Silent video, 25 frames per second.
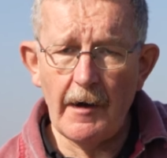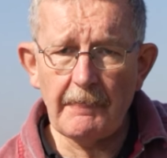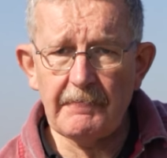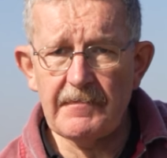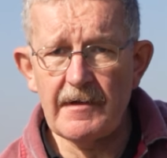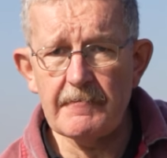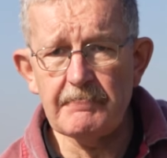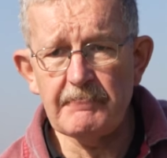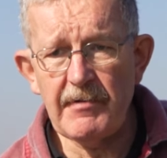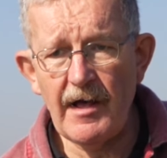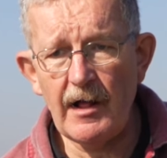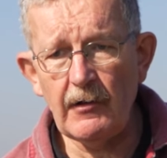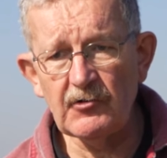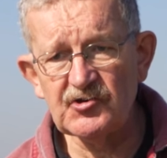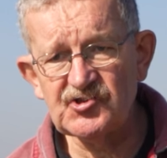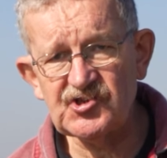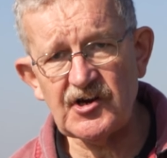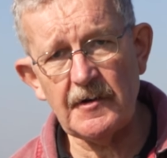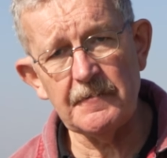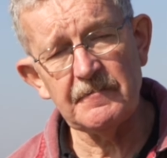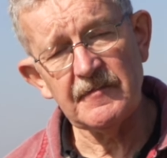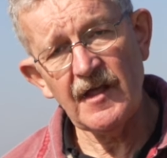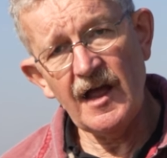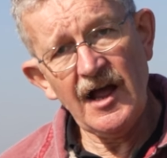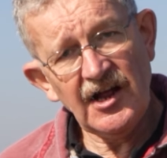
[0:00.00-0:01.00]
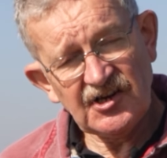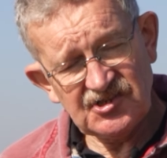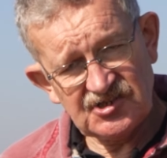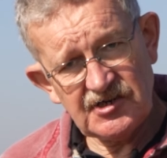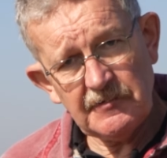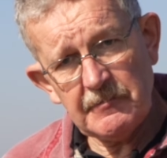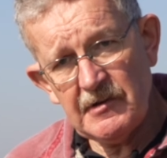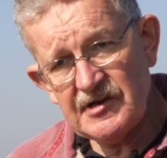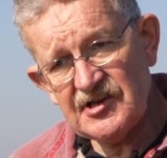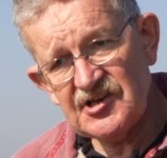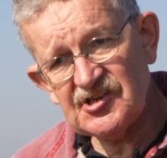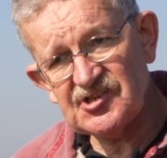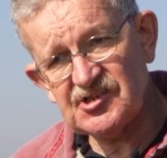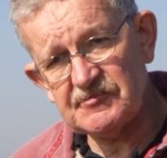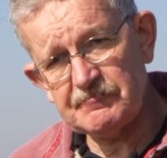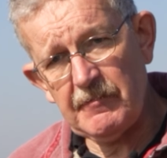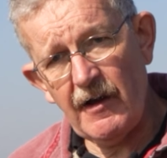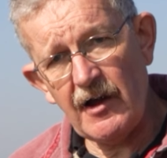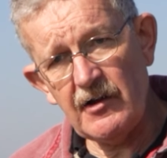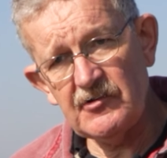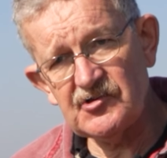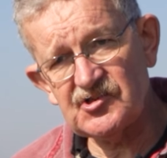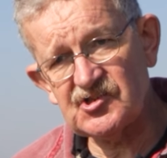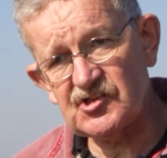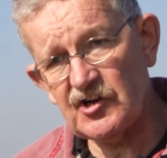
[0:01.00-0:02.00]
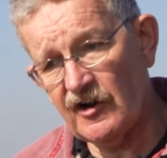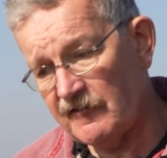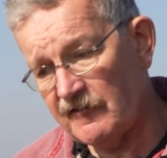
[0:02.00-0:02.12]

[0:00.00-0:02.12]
up in Belgium, to be disposed